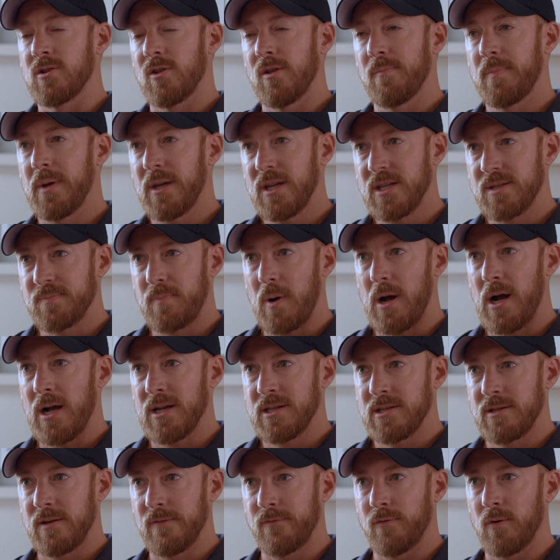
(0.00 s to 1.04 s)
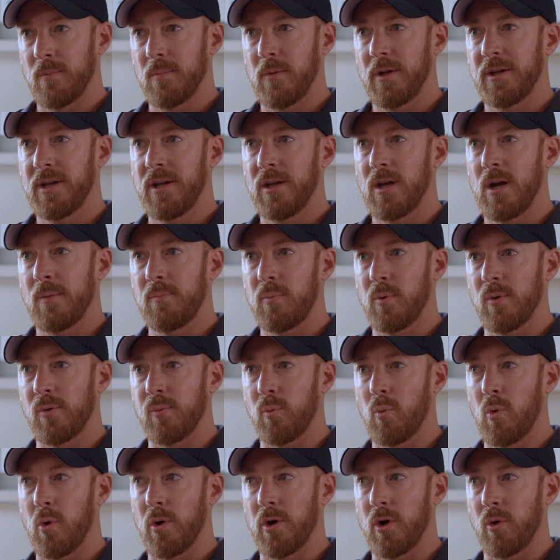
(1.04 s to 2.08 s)
So the biggest positive from linking up with
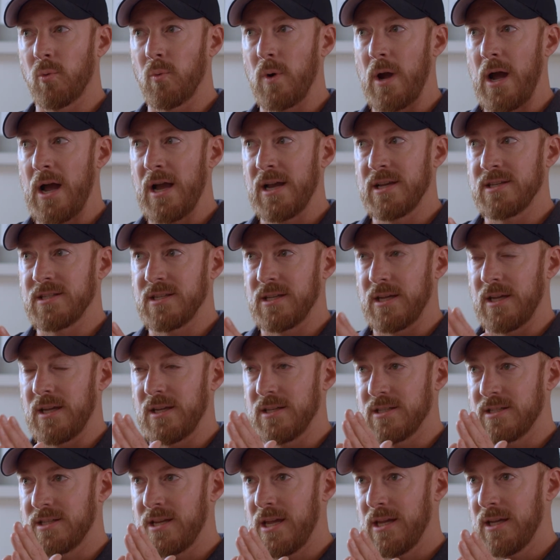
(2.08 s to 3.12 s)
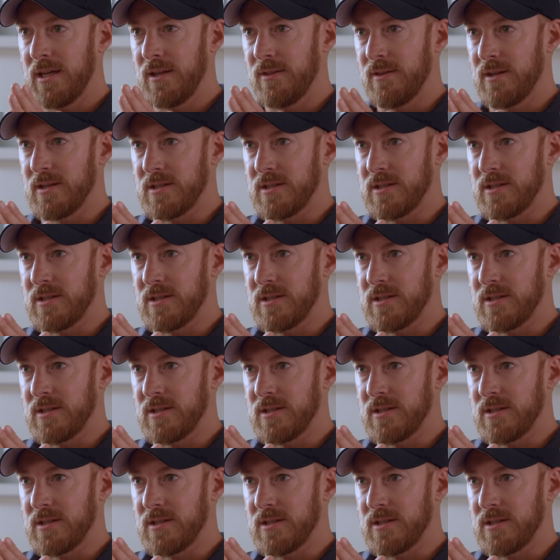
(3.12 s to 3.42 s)
Warrior Rising is taking